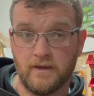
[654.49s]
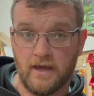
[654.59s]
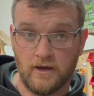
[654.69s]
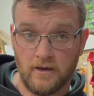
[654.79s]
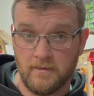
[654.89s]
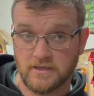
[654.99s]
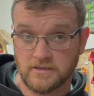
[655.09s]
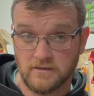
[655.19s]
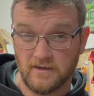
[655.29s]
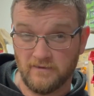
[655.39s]
and I
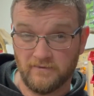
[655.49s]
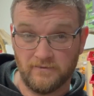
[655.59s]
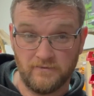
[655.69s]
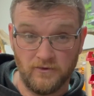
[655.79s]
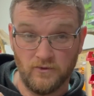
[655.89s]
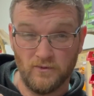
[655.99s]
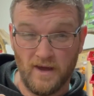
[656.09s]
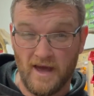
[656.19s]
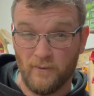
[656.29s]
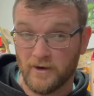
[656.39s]
imagine if you
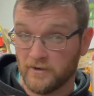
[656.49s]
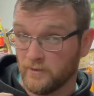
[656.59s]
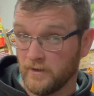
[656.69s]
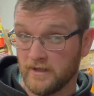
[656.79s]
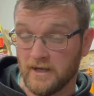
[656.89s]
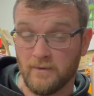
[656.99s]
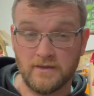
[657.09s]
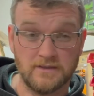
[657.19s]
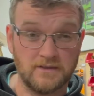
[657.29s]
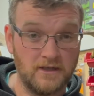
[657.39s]
are wondering where you can get one,
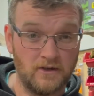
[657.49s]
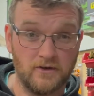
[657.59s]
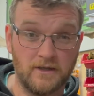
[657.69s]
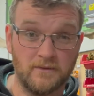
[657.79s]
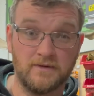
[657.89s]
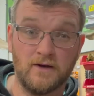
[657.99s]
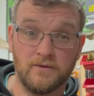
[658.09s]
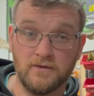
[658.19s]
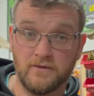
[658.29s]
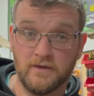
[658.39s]
just get in contact with Delta
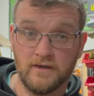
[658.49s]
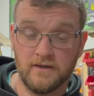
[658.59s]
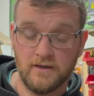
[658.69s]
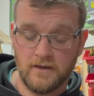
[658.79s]
New Zealand,